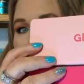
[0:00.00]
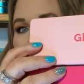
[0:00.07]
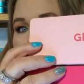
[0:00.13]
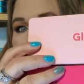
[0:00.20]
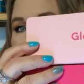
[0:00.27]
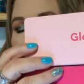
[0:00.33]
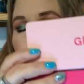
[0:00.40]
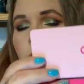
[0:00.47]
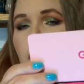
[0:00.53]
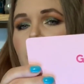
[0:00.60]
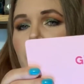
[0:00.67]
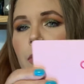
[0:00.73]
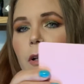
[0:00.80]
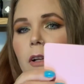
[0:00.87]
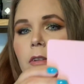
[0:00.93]
Glam
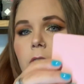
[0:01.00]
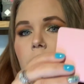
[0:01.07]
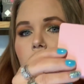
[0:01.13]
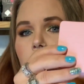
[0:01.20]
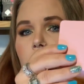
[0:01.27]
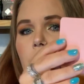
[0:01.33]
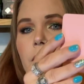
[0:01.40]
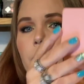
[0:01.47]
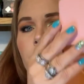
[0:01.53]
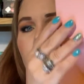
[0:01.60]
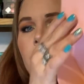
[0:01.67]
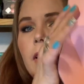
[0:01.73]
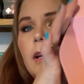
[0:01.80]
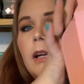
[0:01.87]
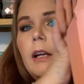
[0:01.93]
Bag Plus there.
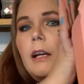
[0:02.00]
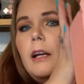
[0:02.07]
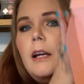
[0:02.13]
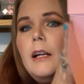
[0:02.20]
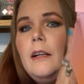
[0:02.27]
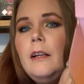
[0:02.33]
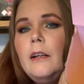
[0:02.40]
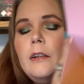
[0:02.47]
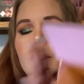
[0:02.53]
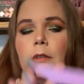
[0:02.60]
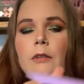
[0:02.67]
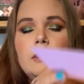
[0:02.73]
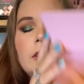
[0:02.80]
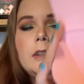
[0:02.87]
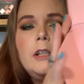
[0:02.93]
And
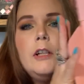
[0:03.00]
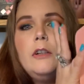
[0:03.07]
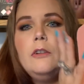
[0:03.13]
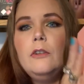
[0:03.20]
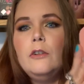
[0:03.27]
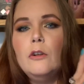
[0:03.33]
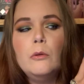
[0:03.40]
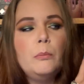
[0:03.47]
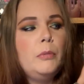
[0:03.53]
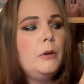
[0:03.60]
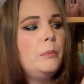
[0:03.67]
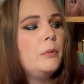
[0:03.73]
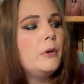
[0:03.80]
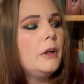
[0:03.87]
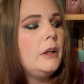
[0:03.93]
don't be
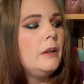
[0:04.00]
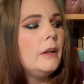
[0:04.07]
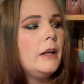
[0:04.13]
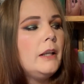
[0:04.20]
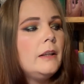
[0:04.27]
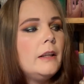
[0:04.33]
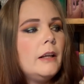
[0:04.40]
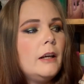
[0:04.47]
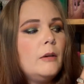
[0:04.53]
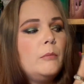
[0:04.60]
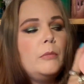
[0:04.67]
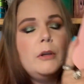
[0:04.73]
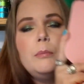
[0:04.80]
pretty like them, be